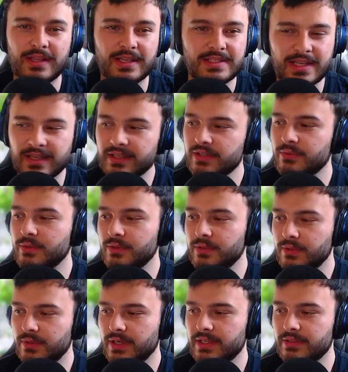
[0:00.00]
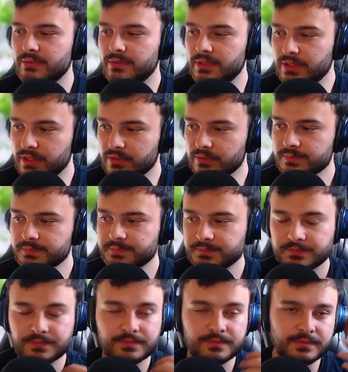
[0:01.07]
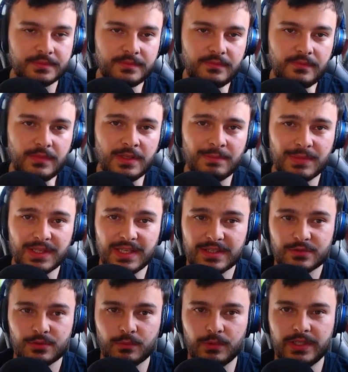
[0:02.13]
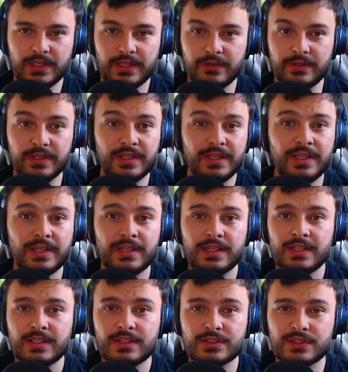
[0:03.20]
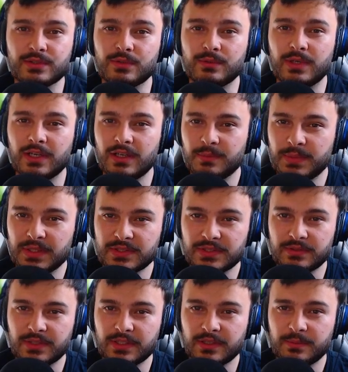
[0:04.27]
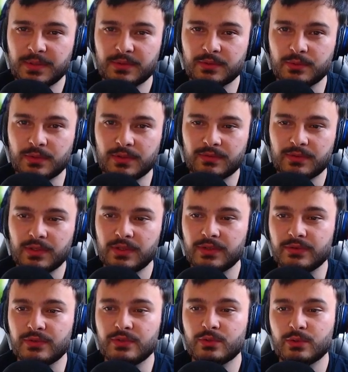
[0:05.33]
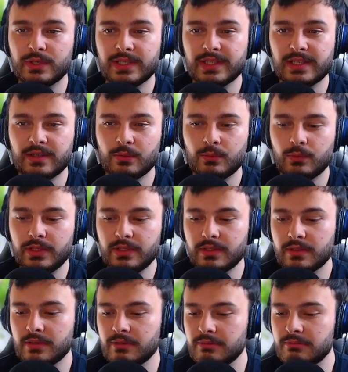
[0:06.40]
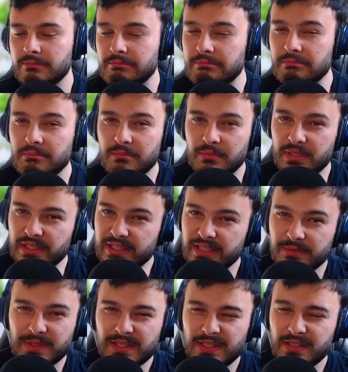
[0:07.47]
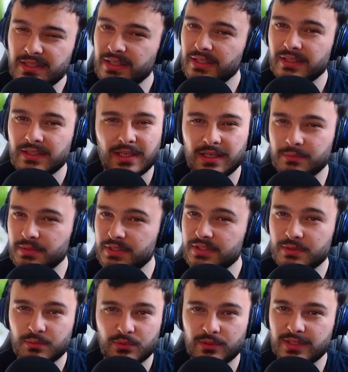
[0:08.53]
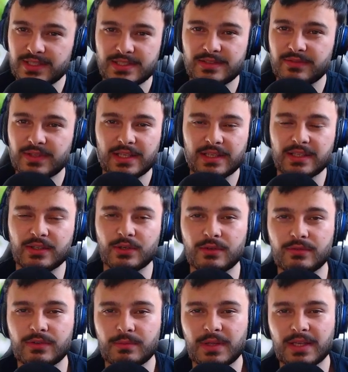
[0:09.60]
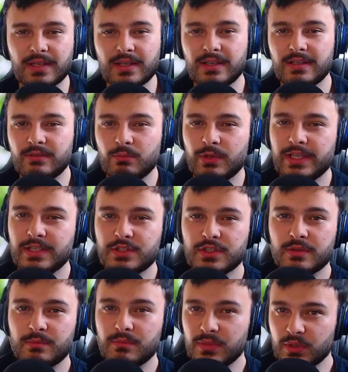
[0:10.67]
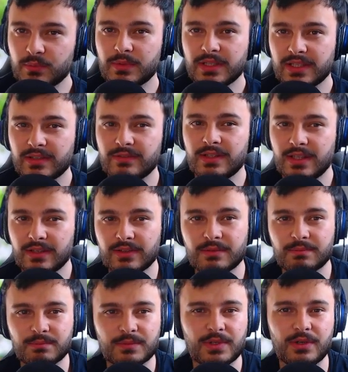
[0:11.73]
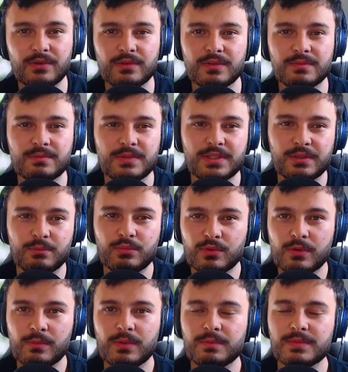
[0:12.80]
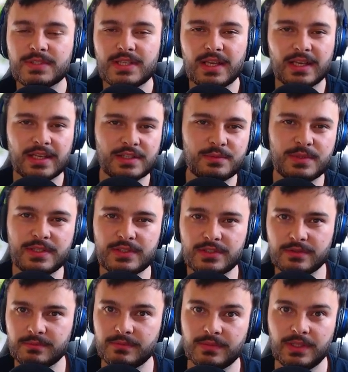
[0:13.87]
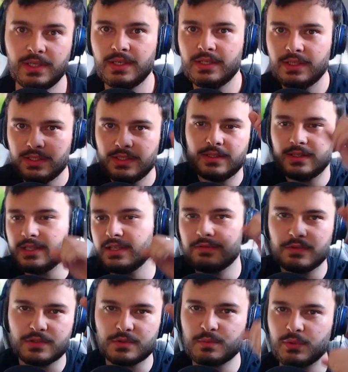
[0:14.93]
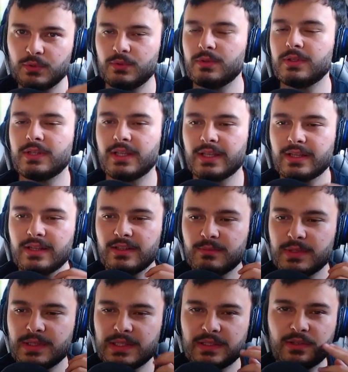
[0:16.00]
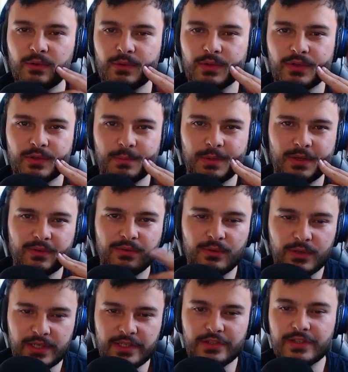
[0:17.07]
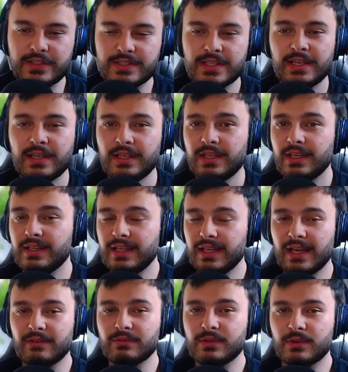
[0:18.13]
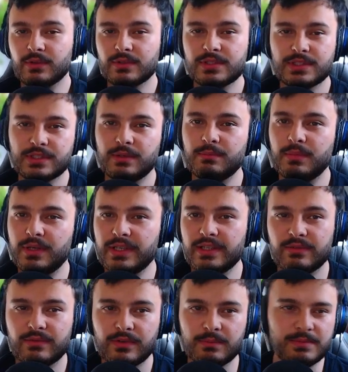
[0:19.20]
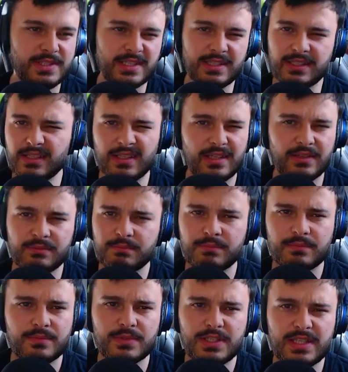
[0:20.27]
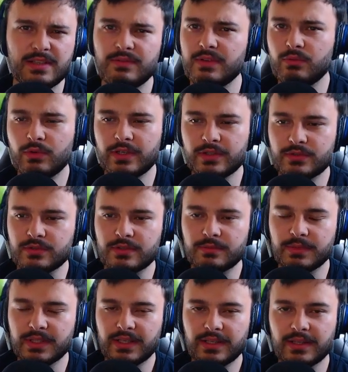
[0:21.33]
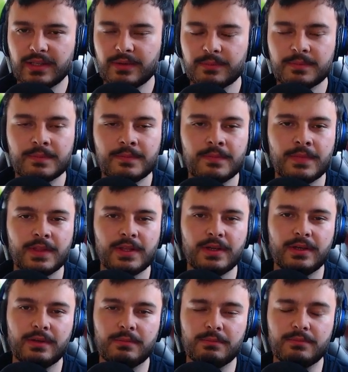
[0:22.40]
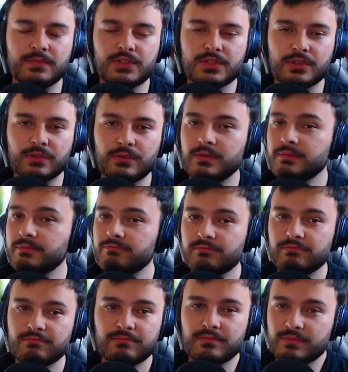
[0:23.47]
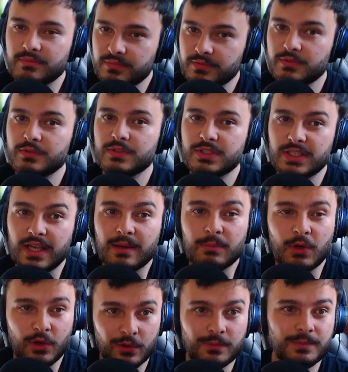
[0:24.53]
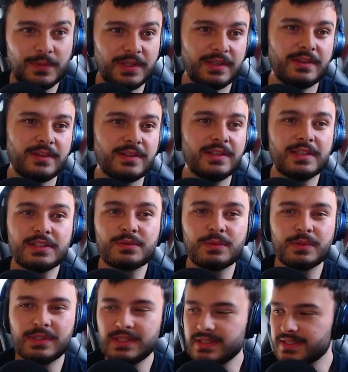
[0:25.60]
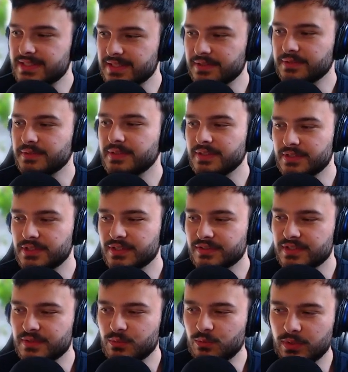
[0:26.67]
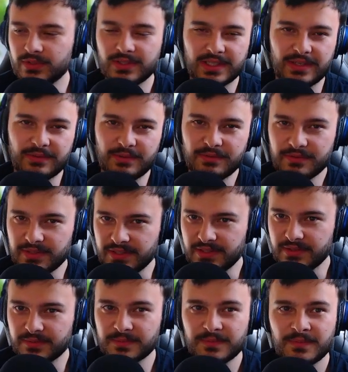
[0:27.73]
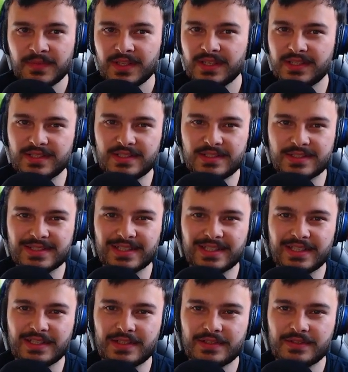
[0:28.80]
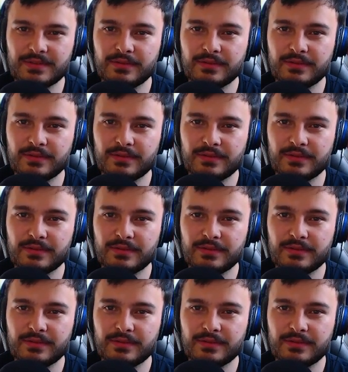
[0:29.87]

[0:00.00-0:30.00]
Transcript: that's accurate or not, I don't know, but that's what we're hearing. So are Barcelona going to be able to offer 120k a week? Maybe. I'd be surprised if they can cough up that kind of wage at the moment, given their current, you know, problems. There has been some levers pulled, like they've been going on about for ages, and they have got some money from selling their TV rights or something like that. So I'm hoping this one is sealed and Chelsea will get Rafinha, and it's just a case